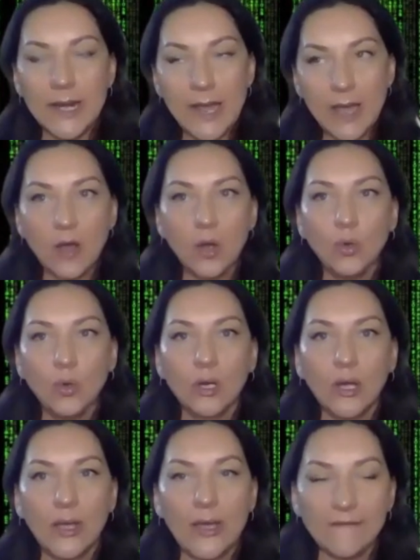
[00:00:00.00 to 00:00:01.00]

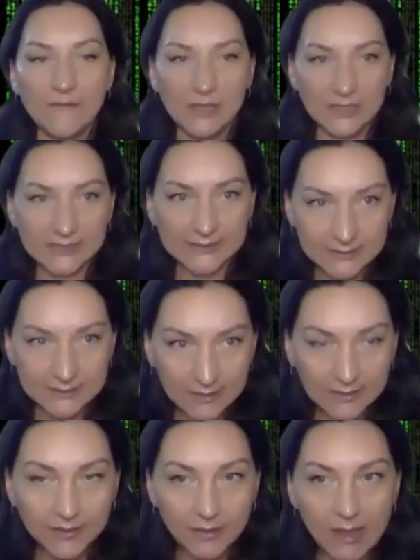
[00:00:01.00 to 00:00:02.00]
Now, having
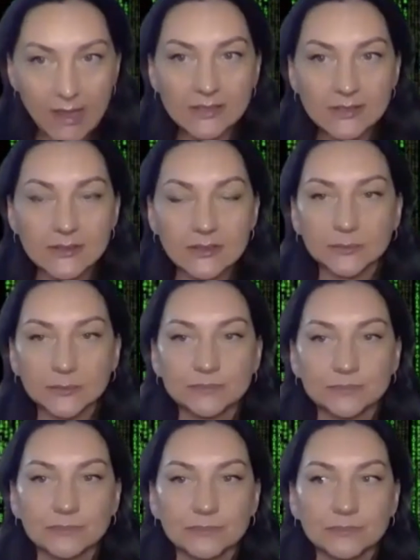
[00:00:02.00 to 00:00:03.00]
said that,
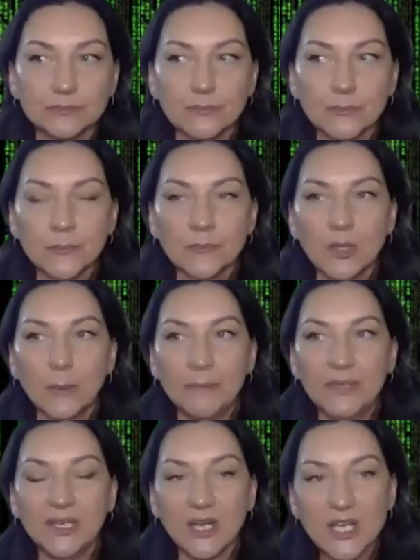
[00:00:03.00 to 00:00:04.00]

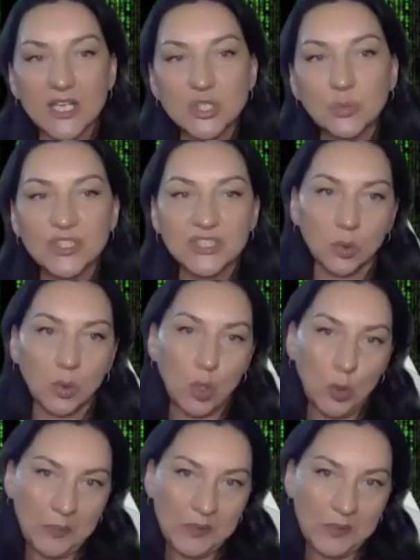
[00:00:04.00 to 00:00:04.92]
because we're so